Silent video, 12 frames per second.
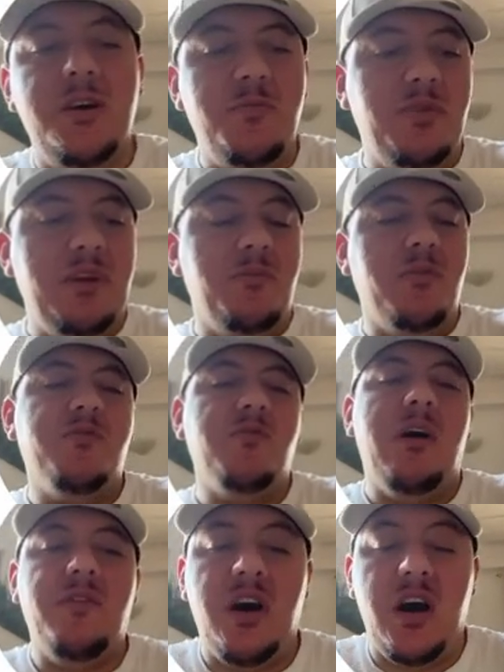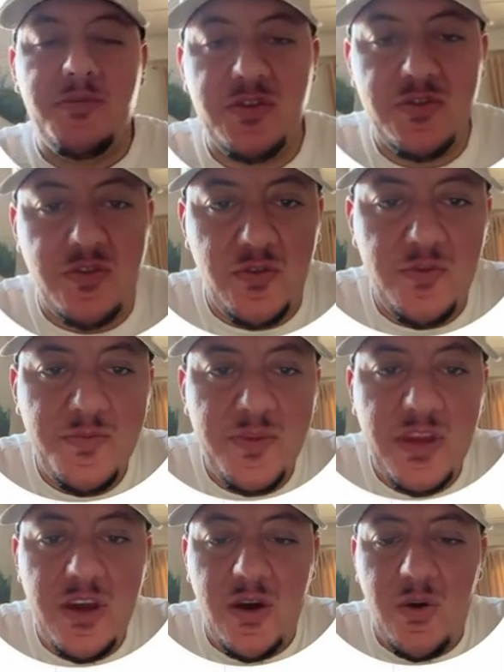people to have the option to do.
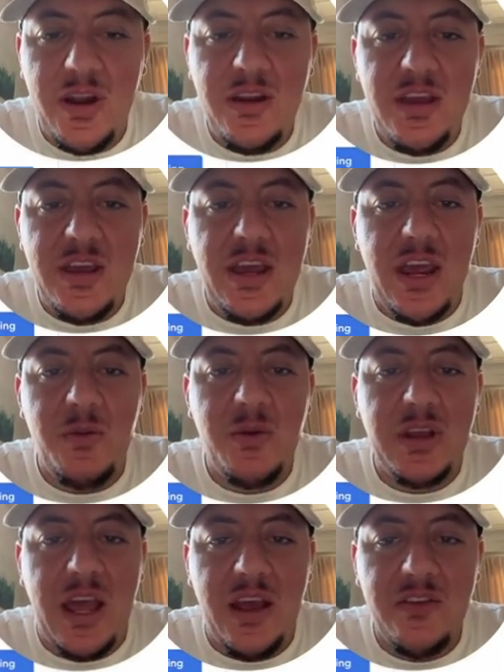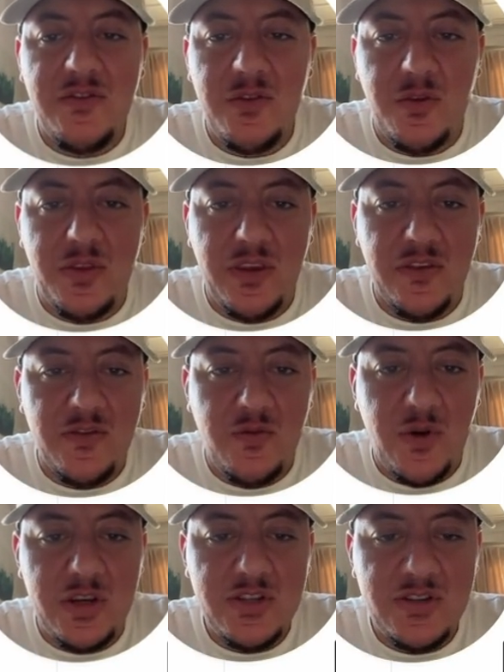All right. And we can answer these
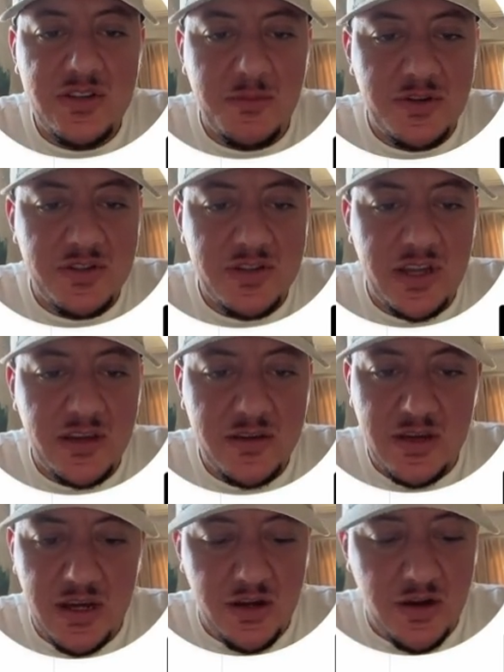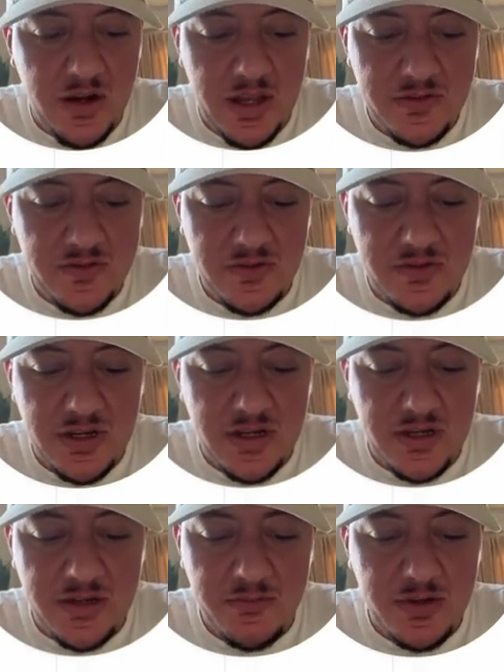questions. Let me just answer,
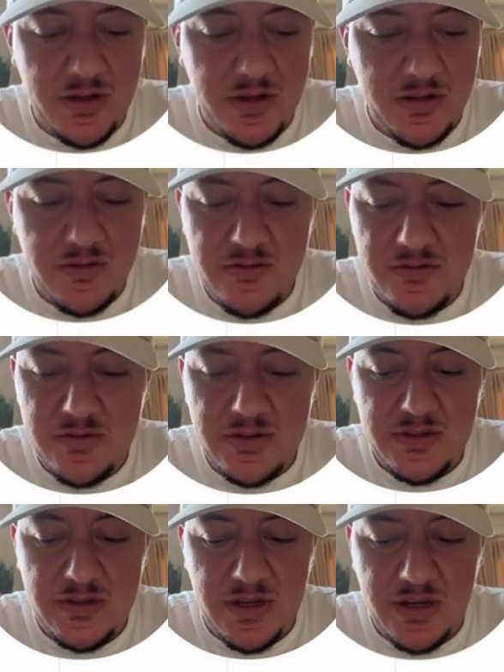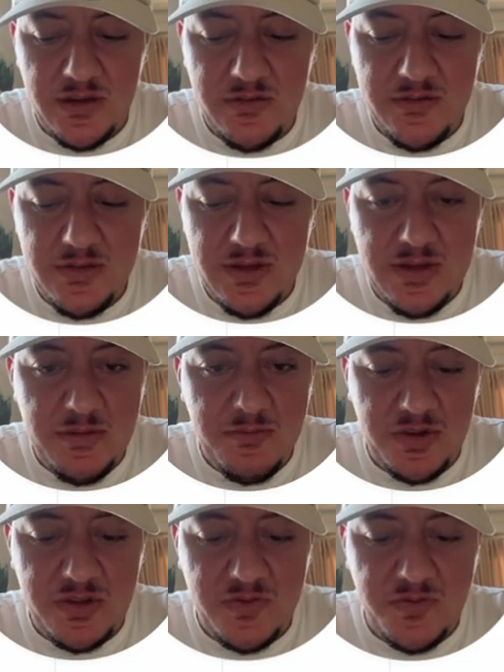just a
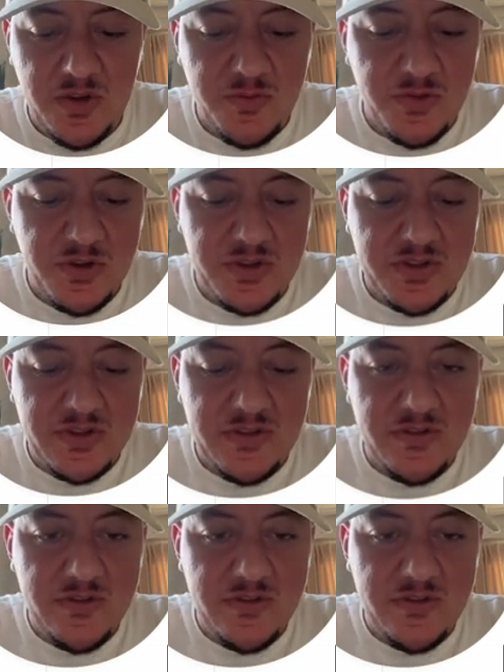bunch of numbers